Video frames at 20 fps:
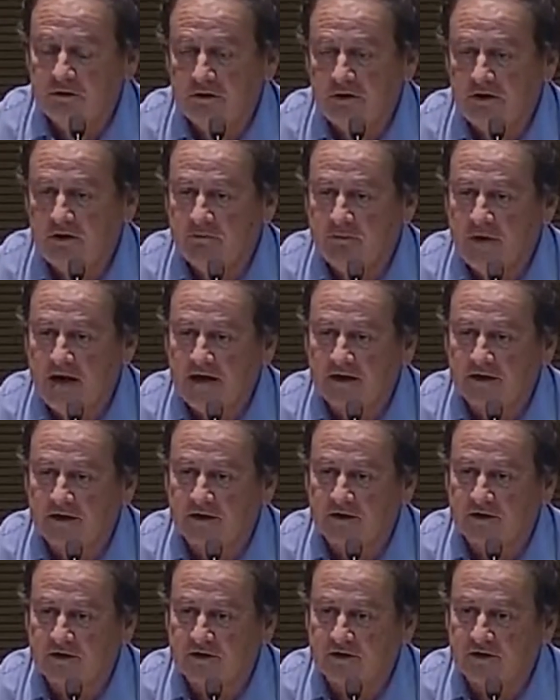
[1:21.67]
in the
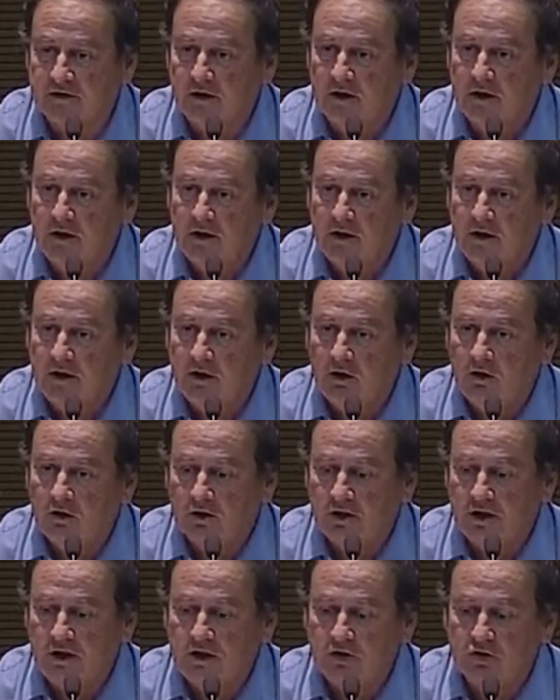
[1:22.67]
markets,
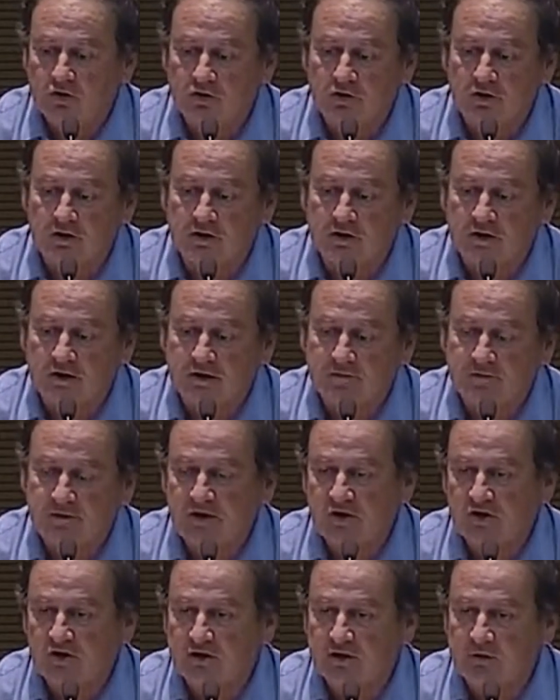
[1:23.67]
occasionally,
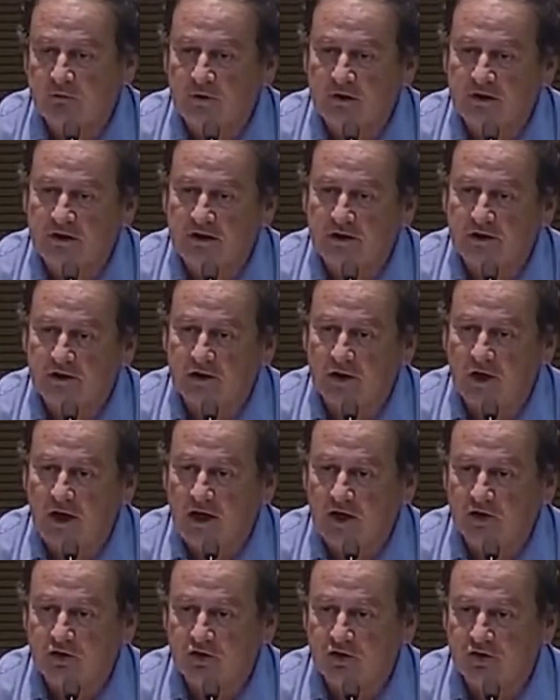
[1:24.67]
especially when there are
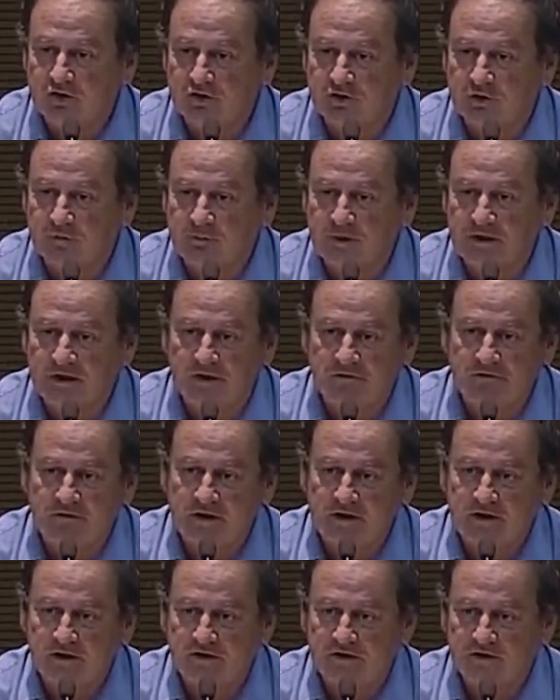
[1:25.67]
crashes or big
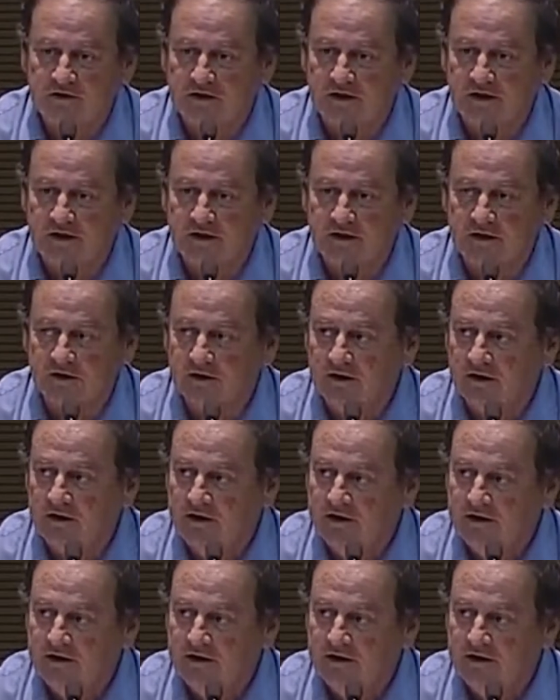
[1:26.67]
events like